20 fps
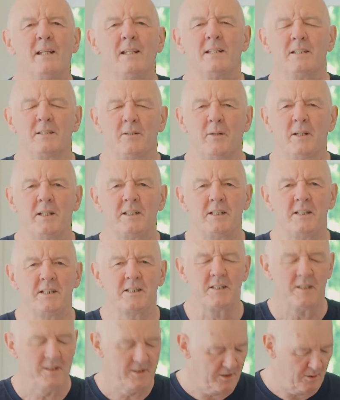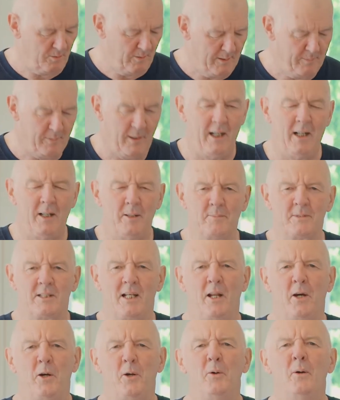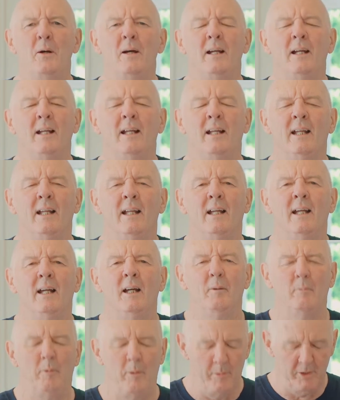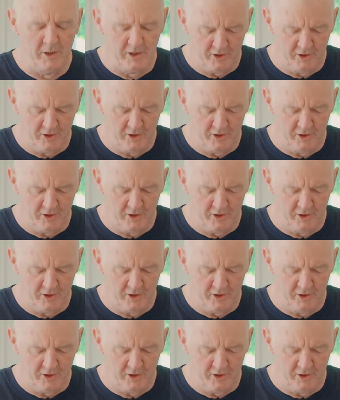So this is sweep arms low, but we're